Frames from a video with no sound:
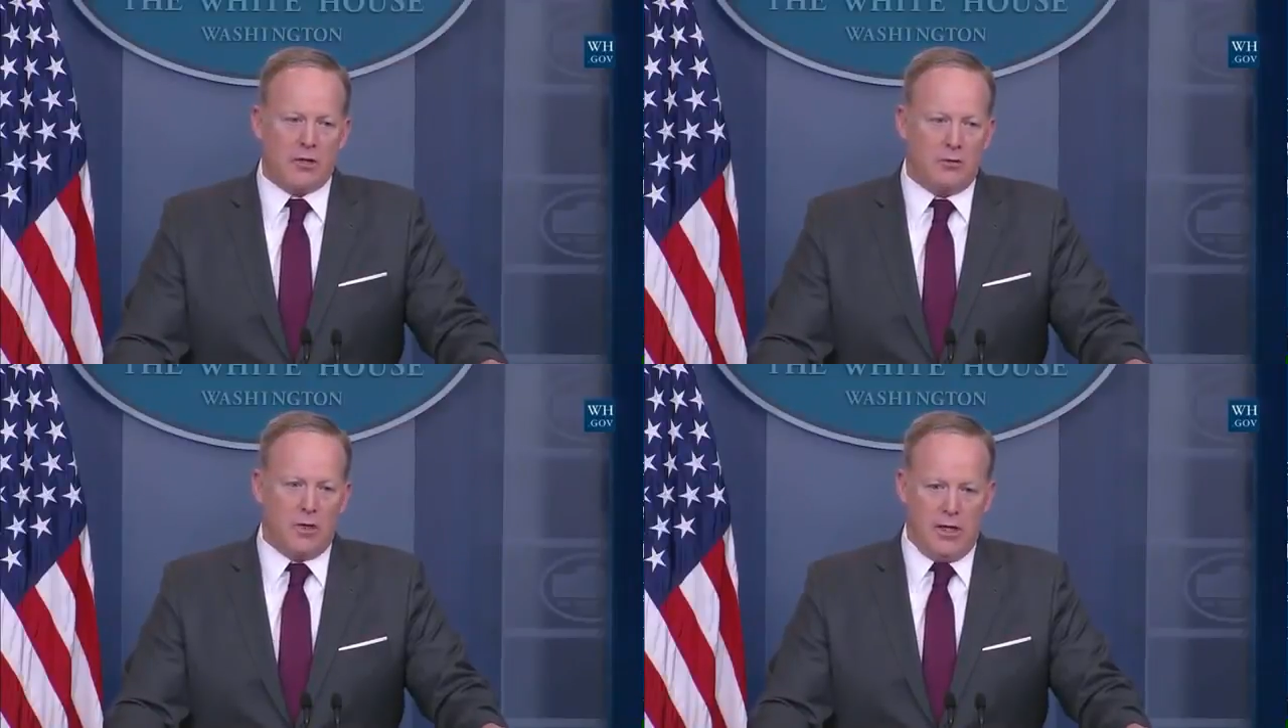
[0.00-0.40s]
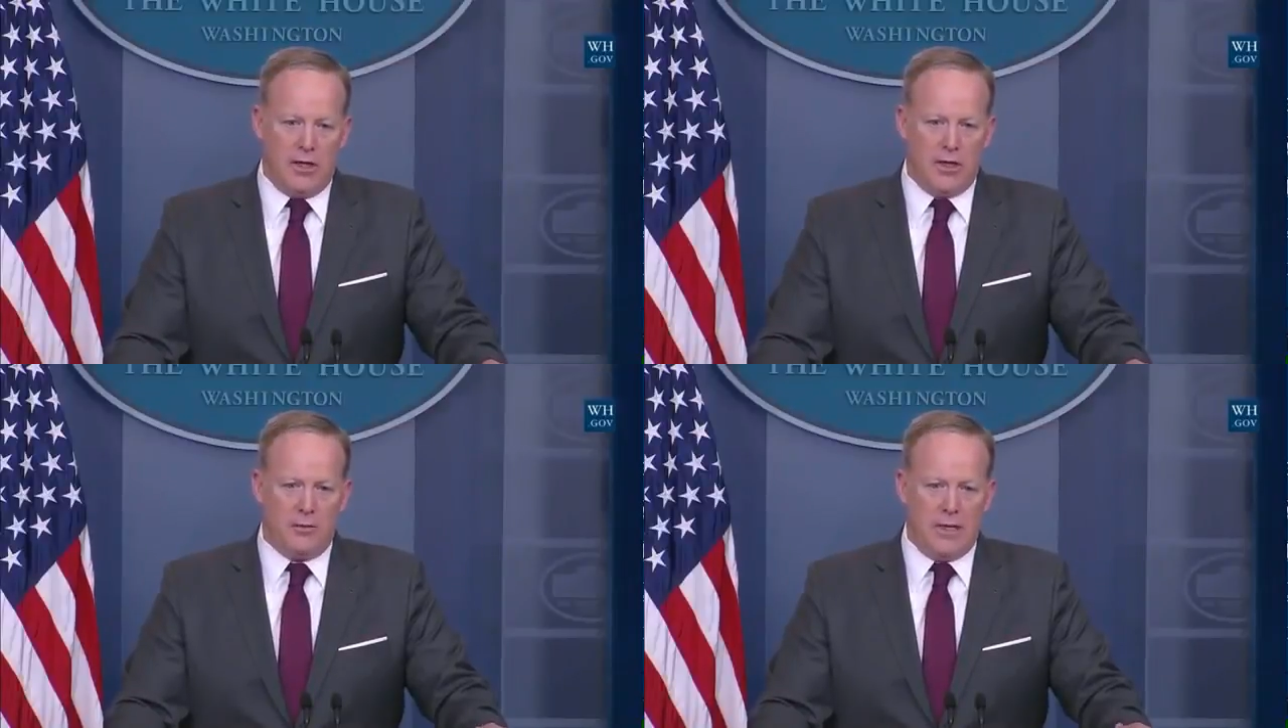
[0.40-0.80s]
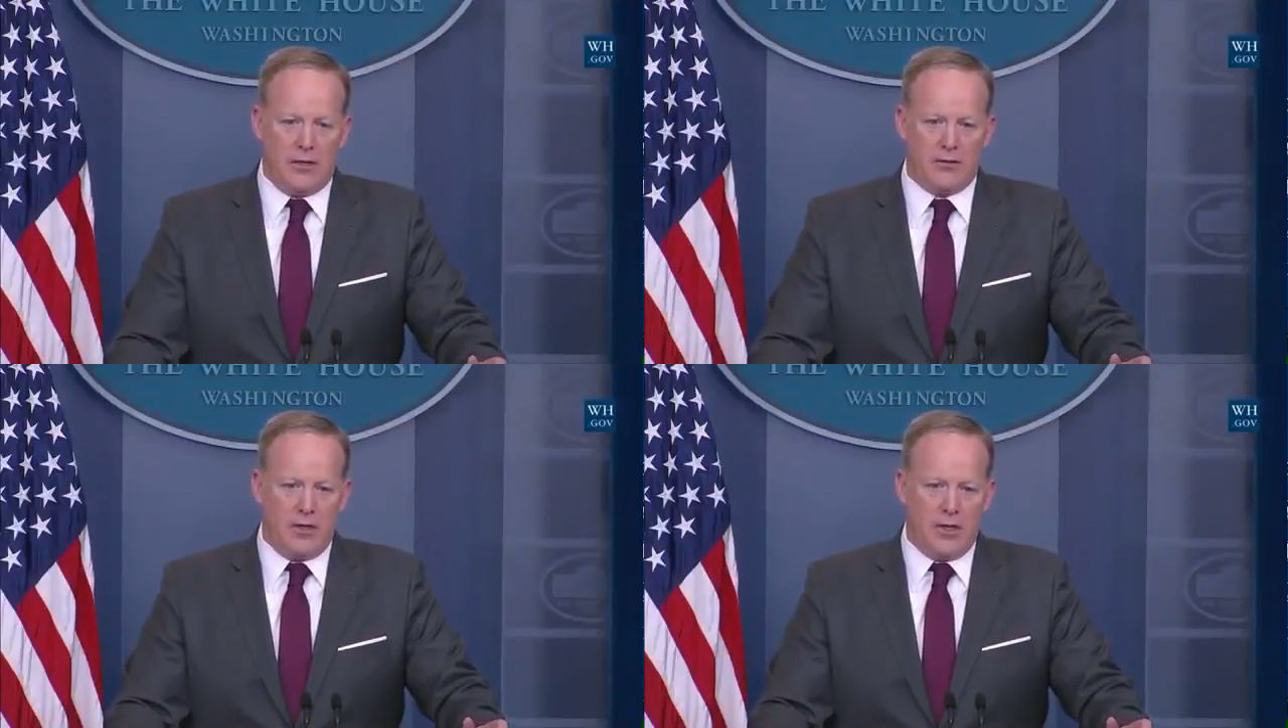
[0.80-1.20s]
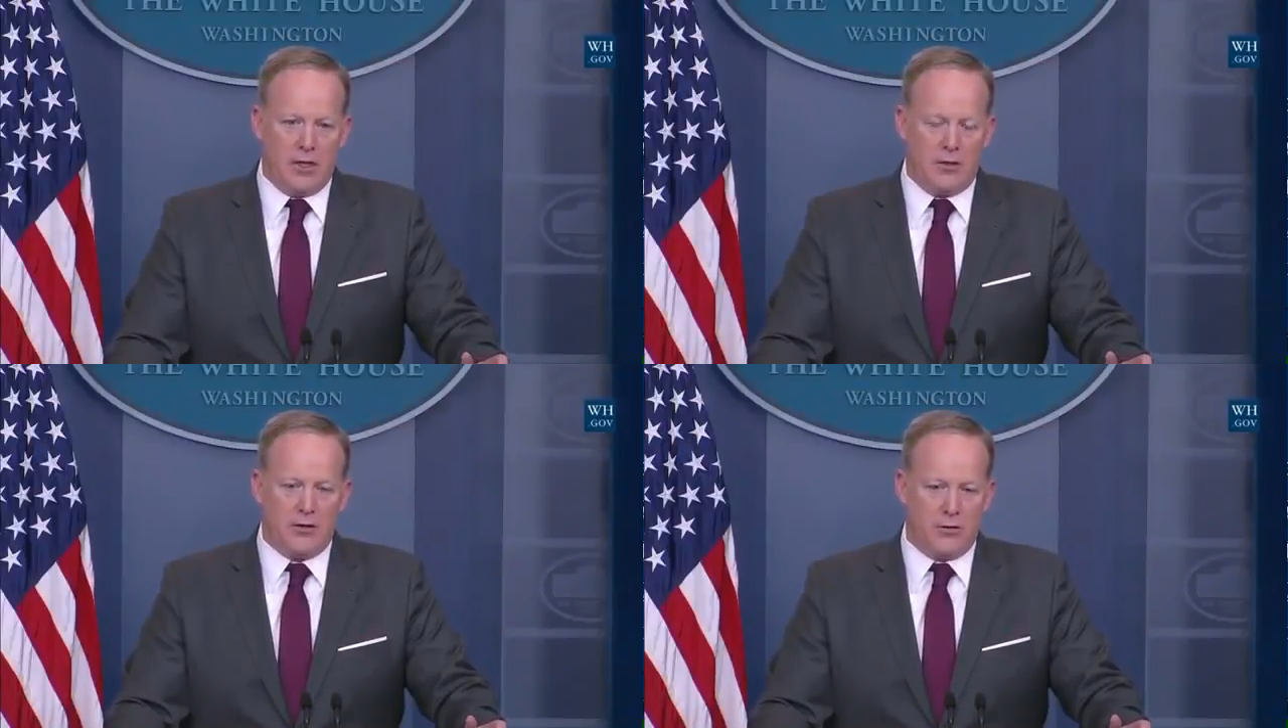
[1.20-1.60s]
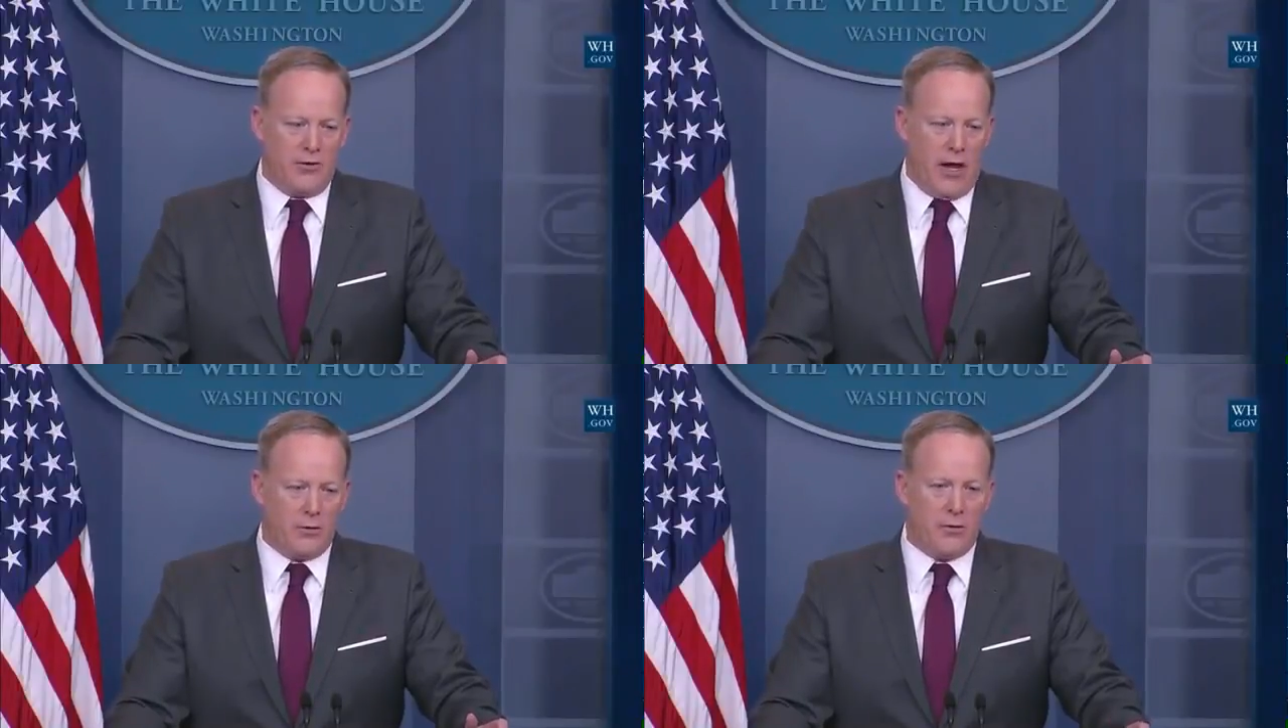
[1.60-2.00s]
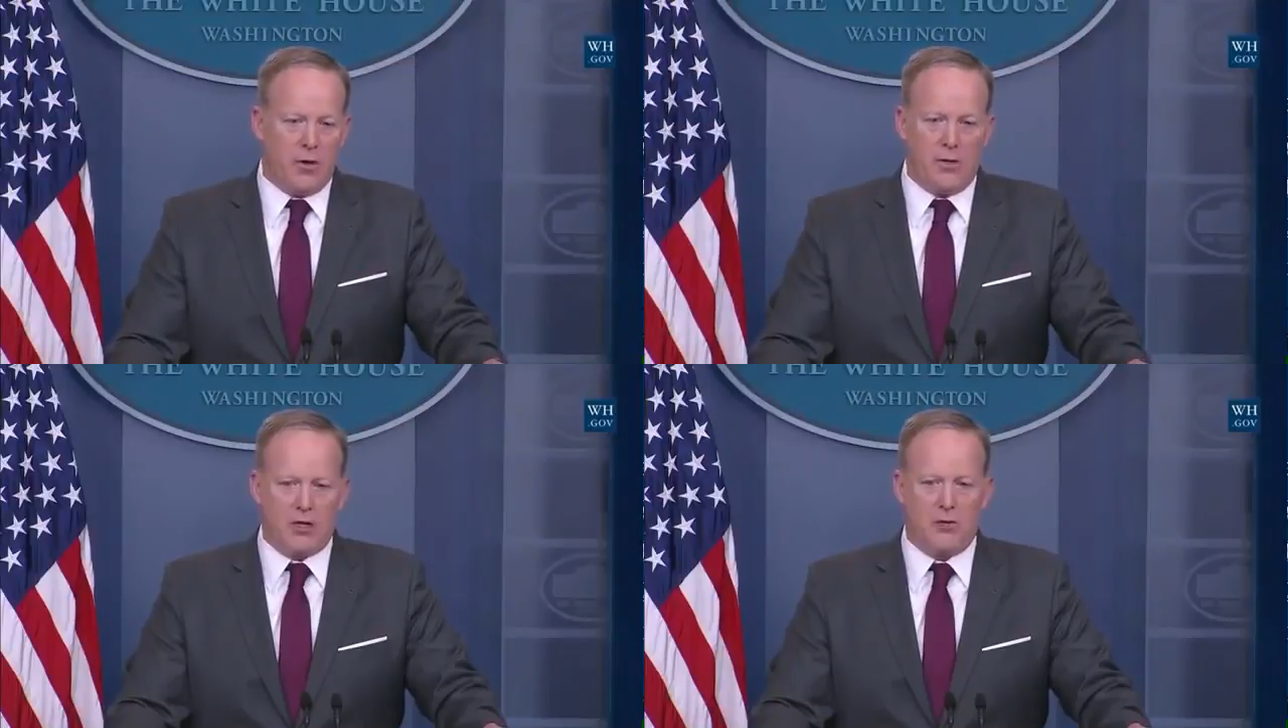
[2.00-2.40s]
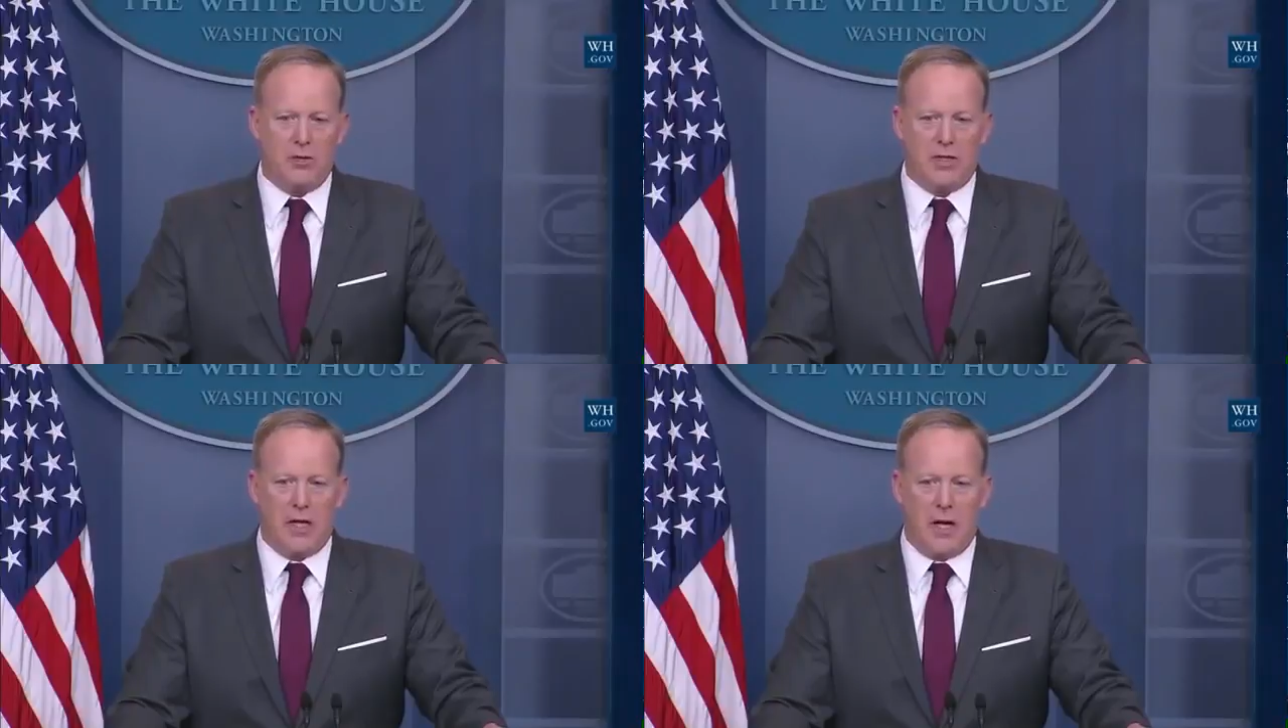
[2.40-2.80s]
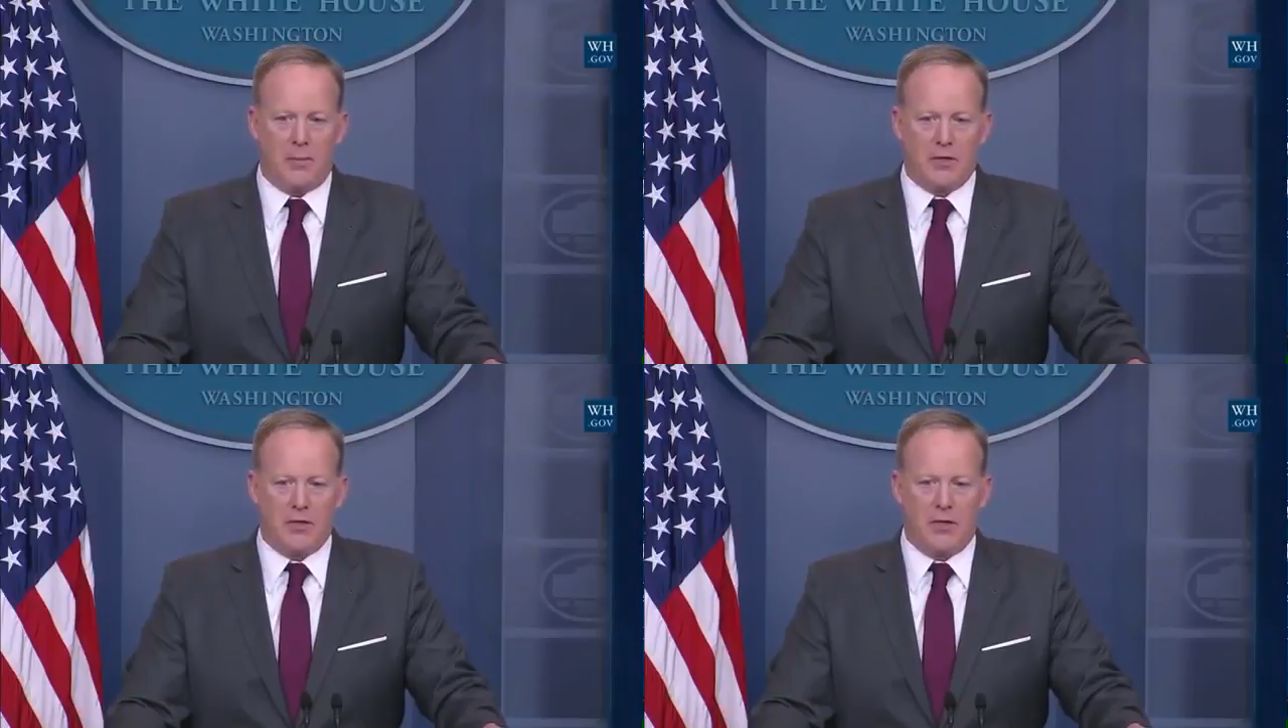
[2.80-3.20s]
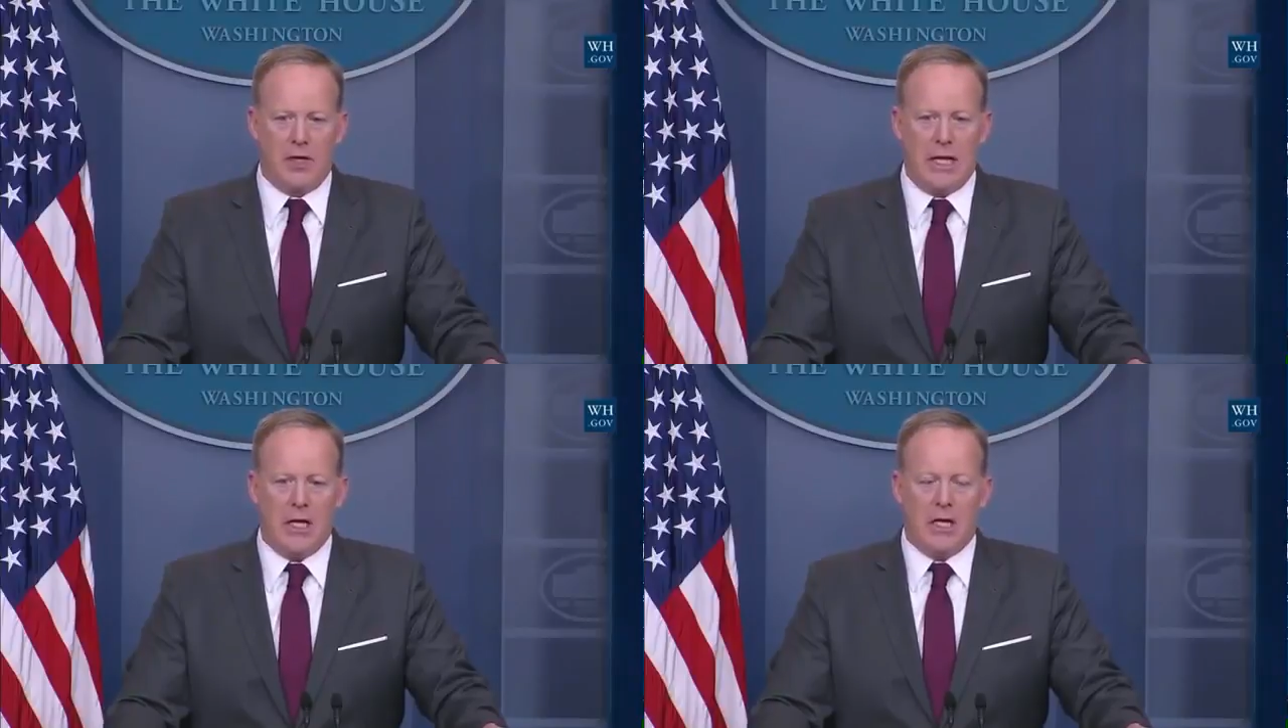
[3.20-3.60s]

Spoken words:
One, I think because of the inquiries that we've had, we want to make sure we take an opportunity